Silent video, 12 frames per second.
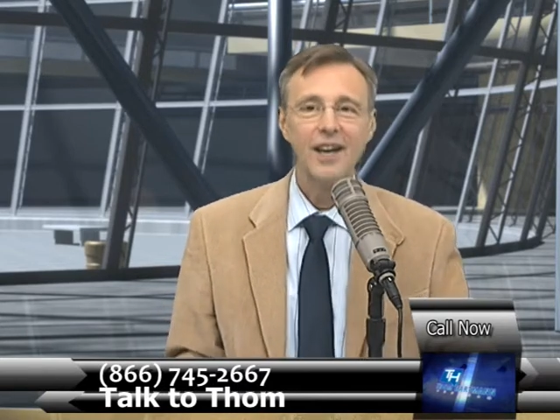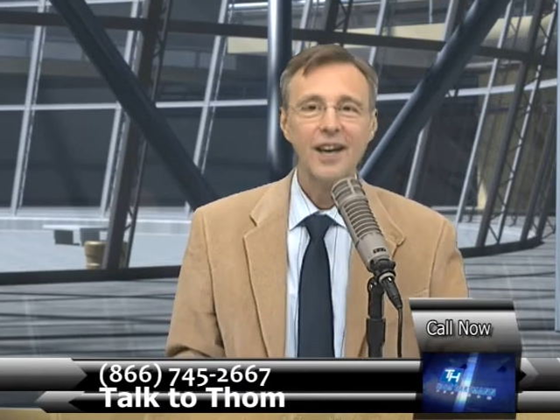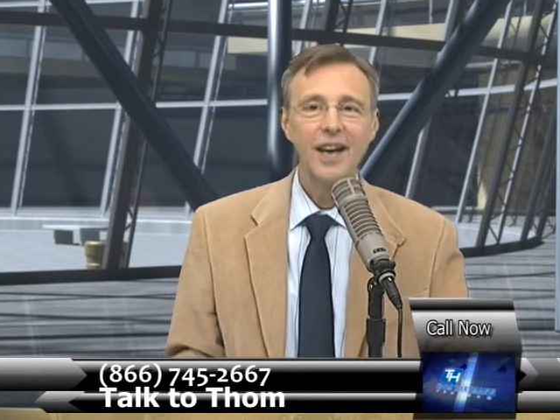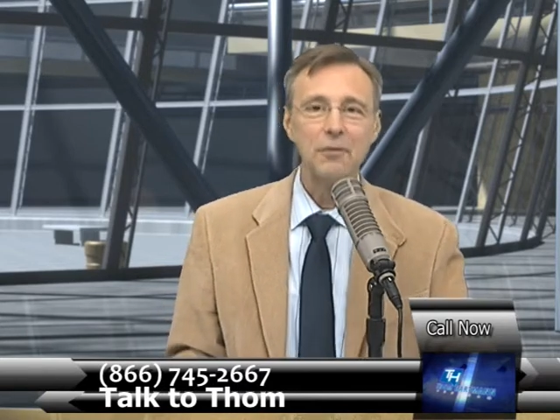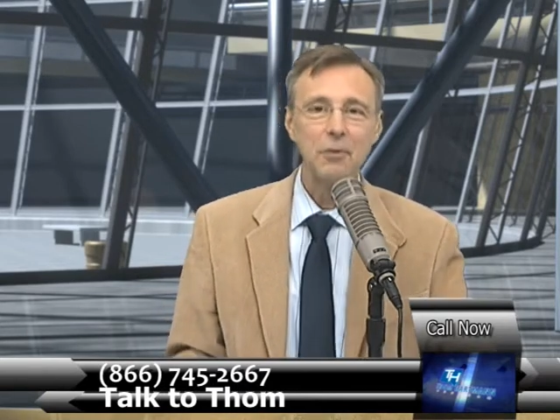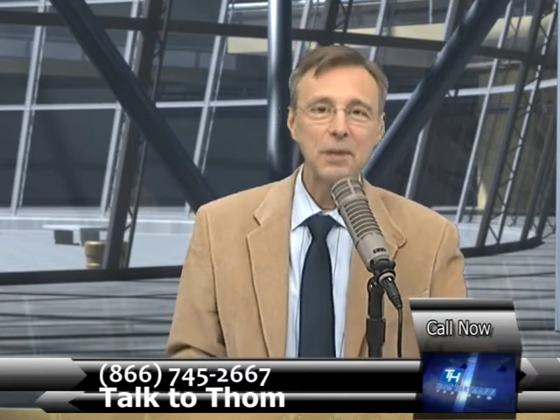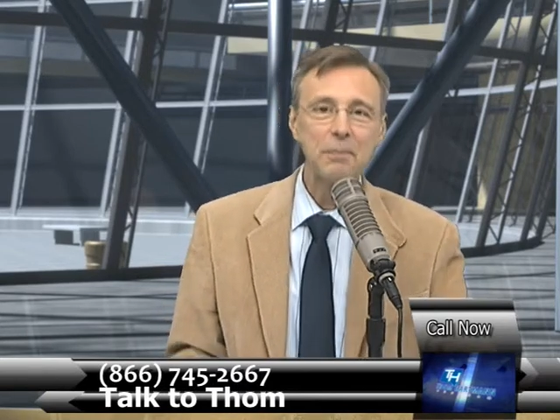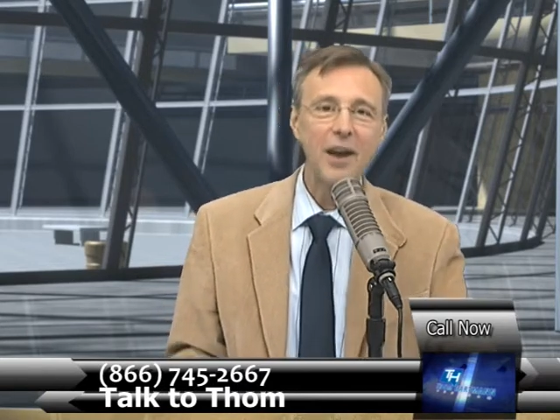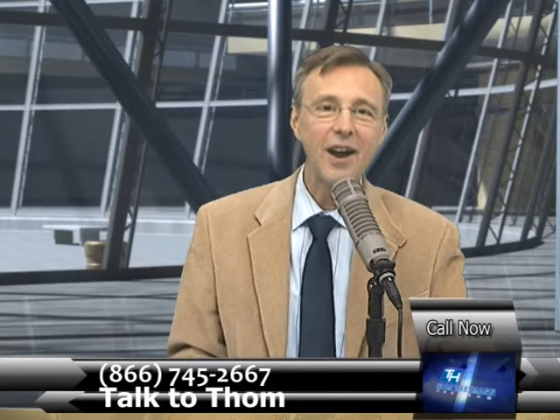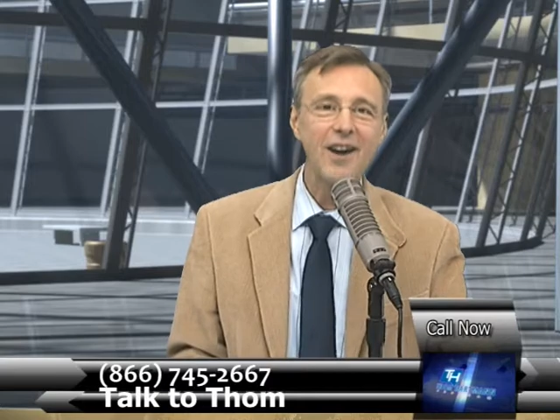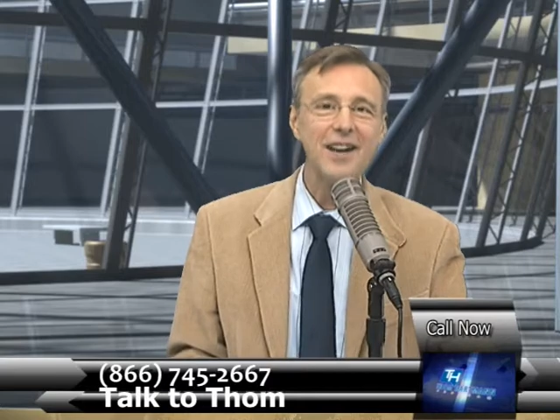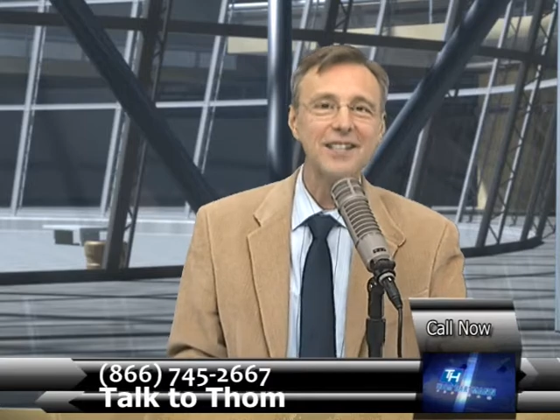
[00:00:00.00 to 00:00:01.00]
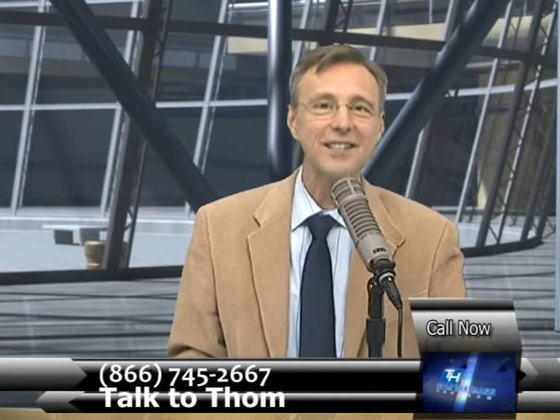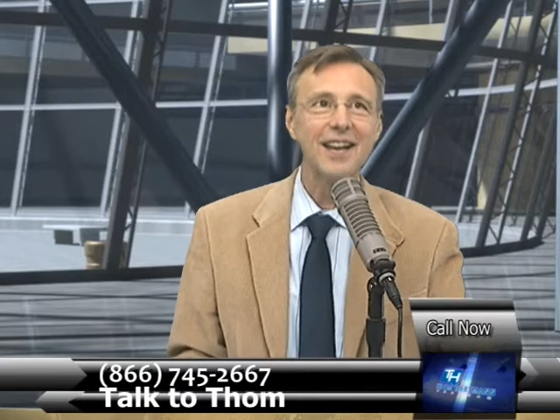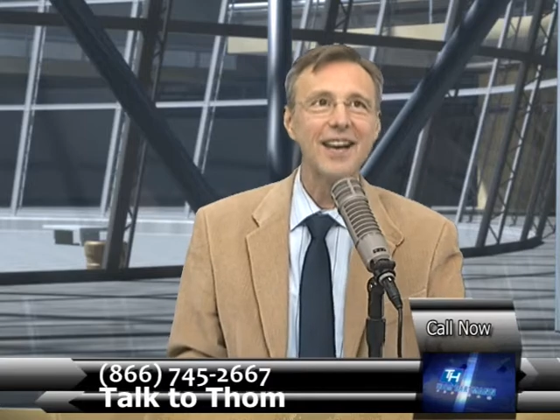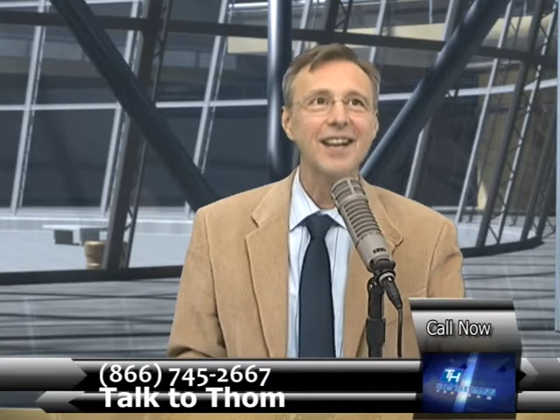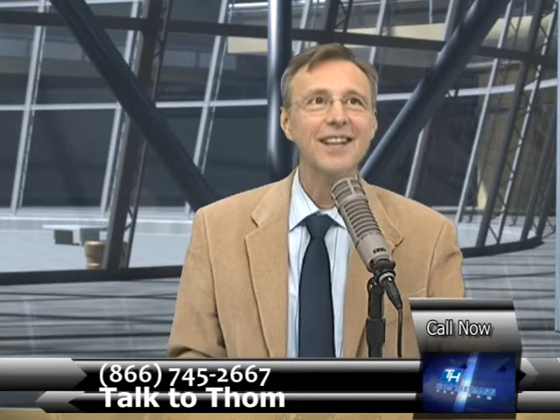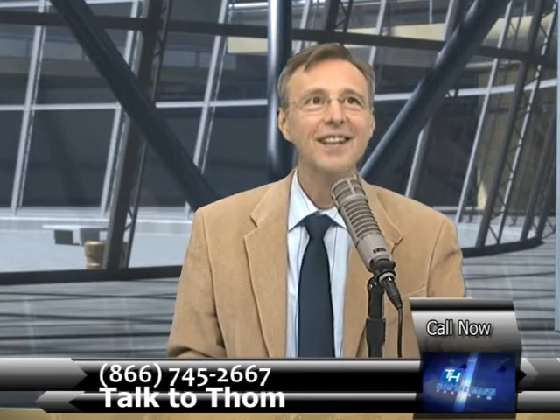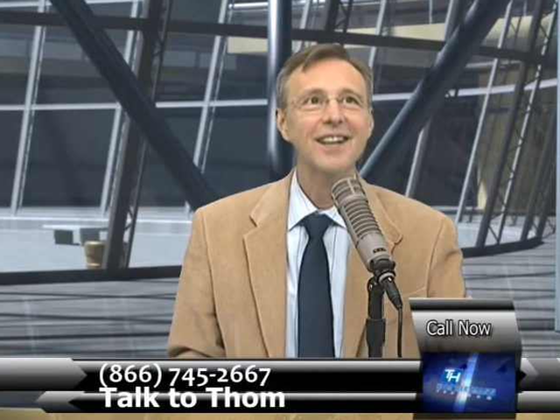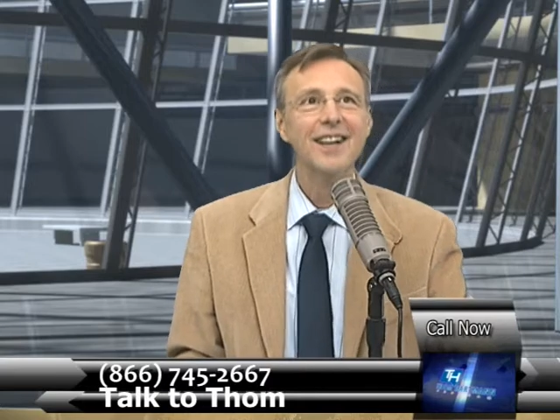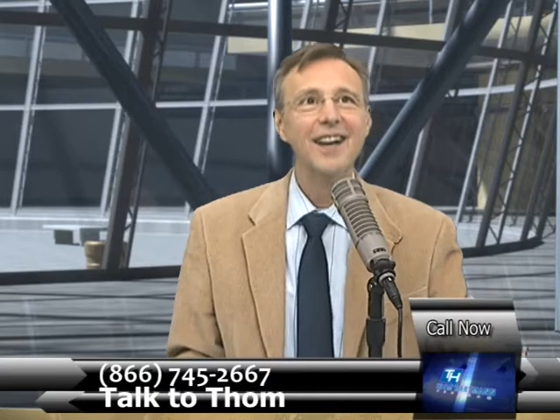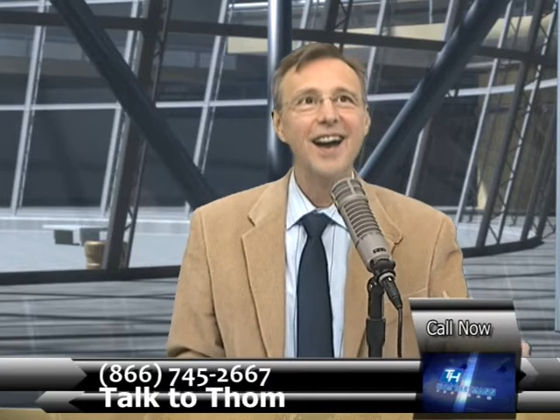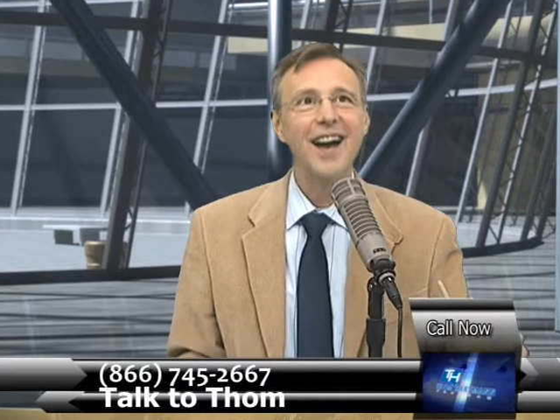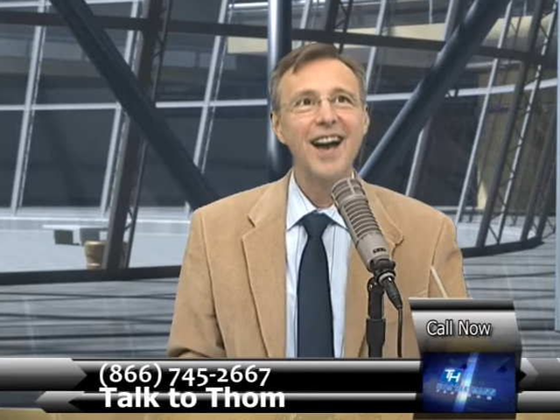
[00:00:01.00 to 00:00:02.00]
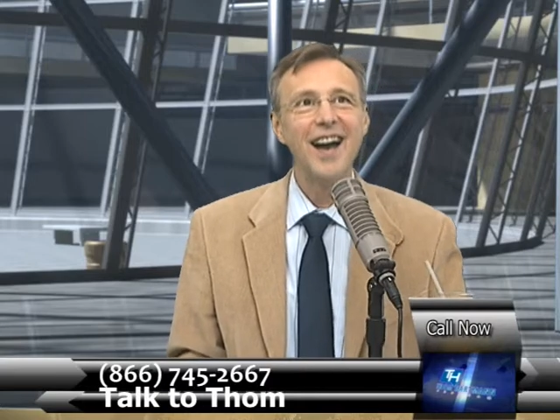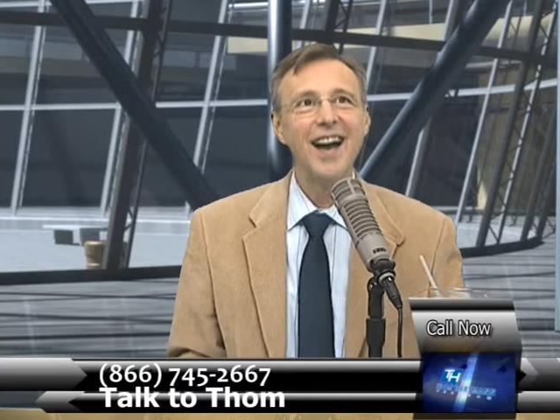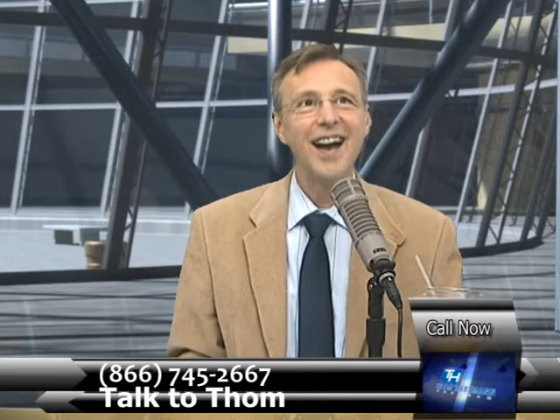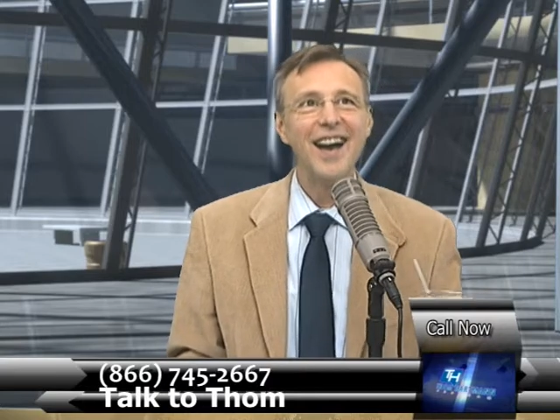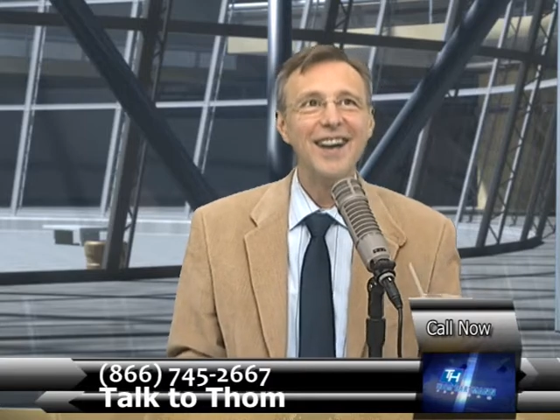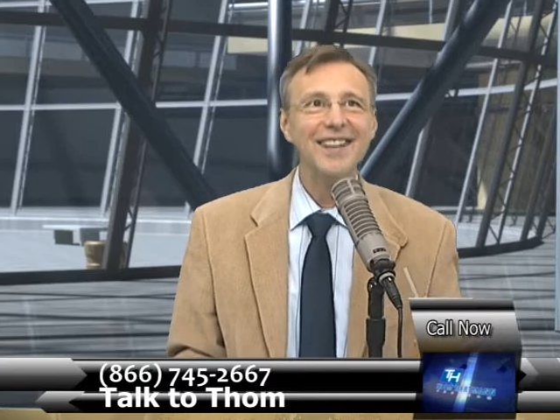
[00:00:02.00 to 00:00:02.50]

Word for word: And Rick Perry saying, ah,